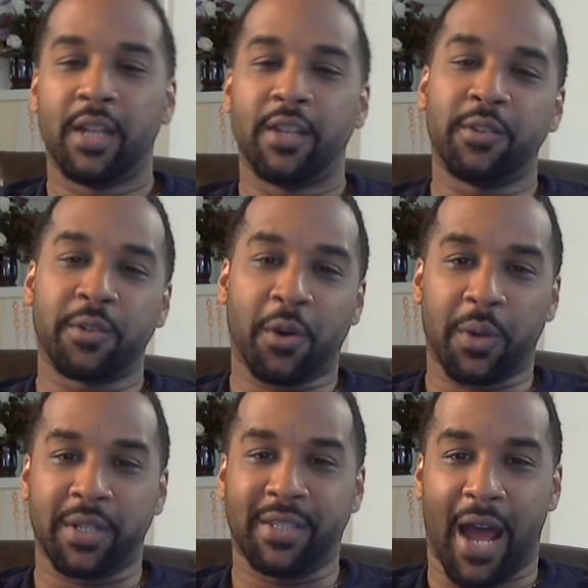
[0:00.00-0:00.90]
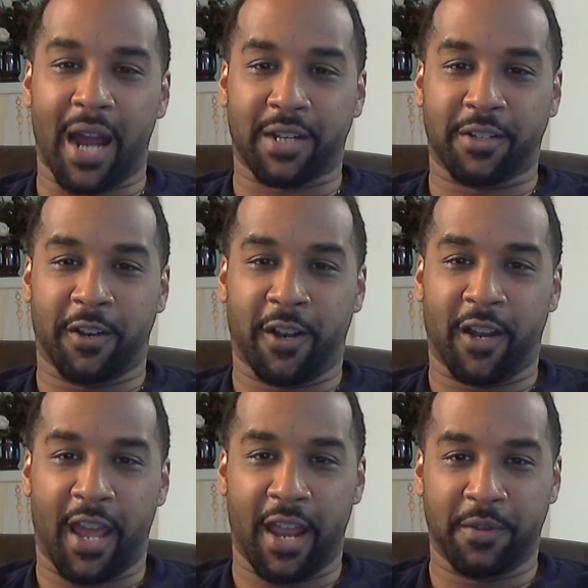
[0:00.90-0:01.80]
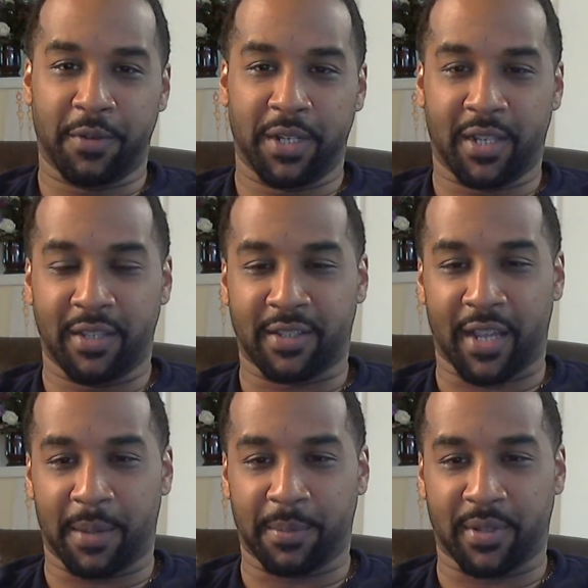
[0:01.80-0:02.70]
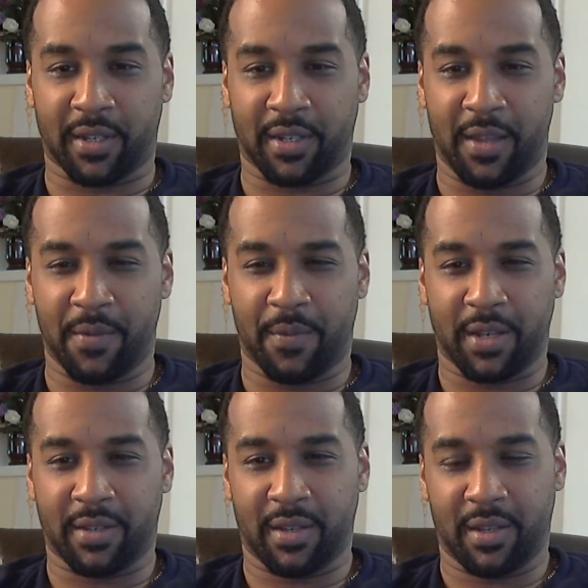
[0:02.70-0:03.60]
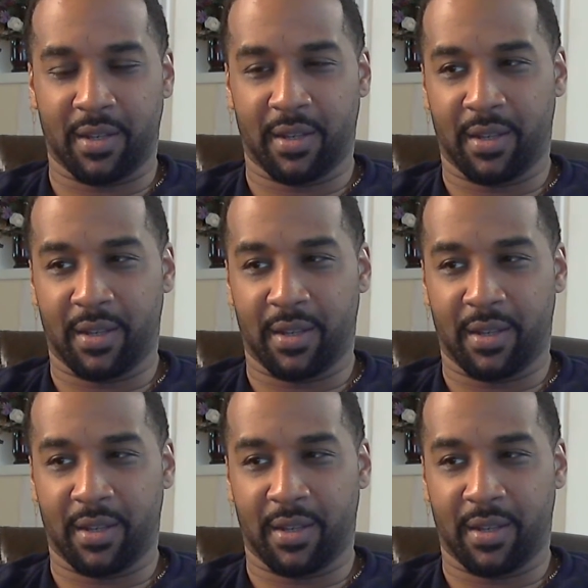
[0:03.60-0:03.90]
Do you know what Dr. Henry T. Sampson invented?